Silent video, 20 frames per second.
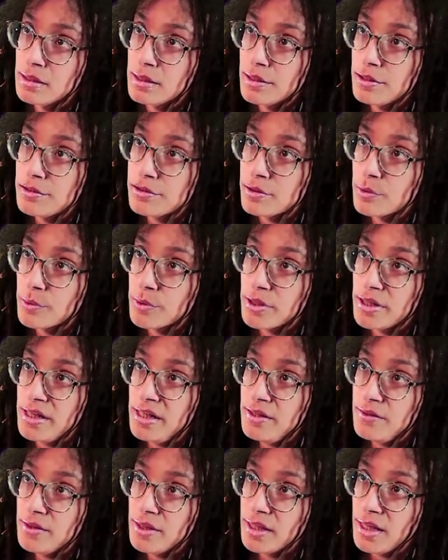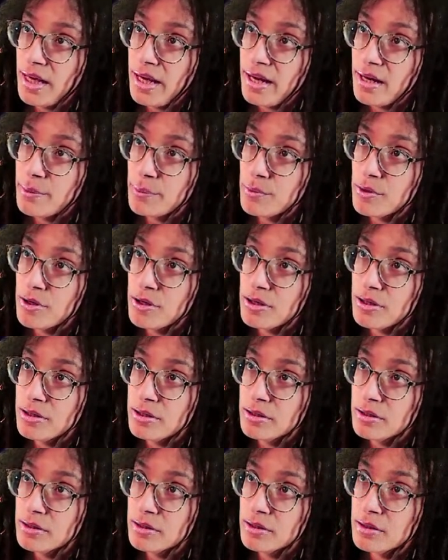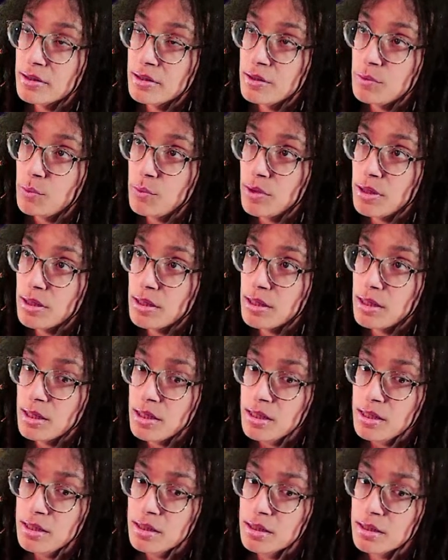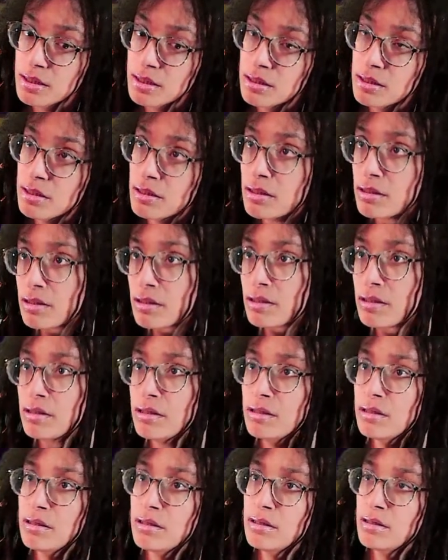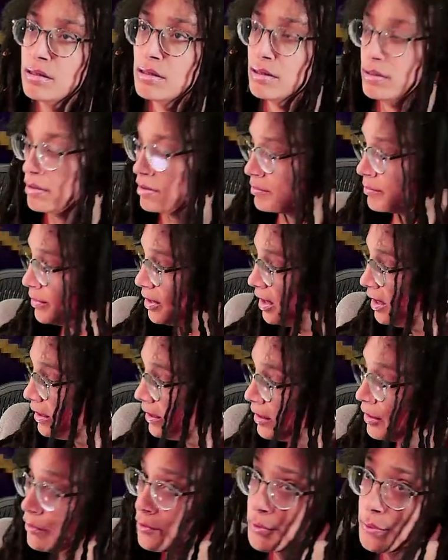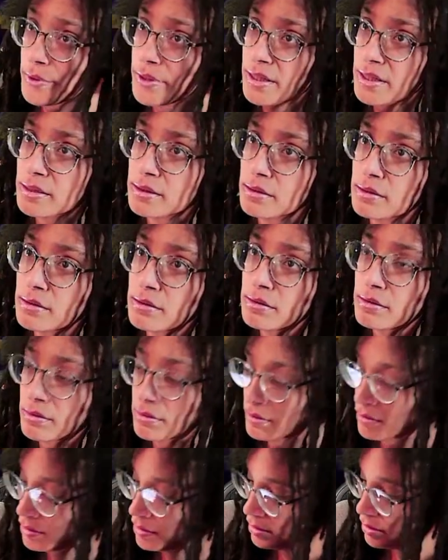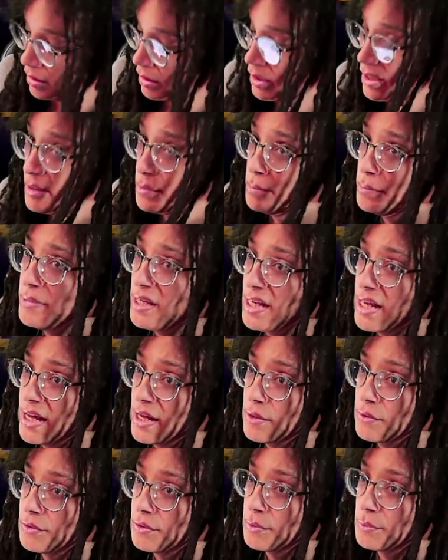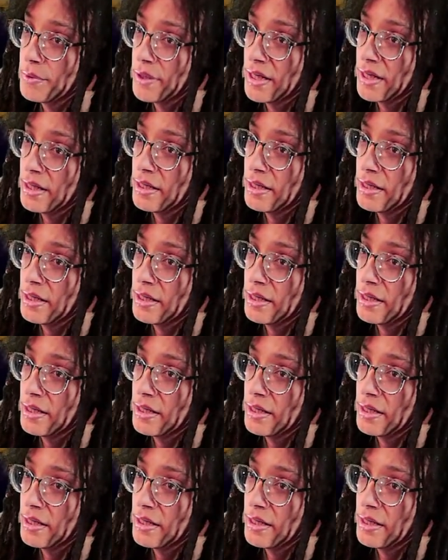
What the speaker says: So we're in the camera and whatnot. Let me get out the way. Get me out the way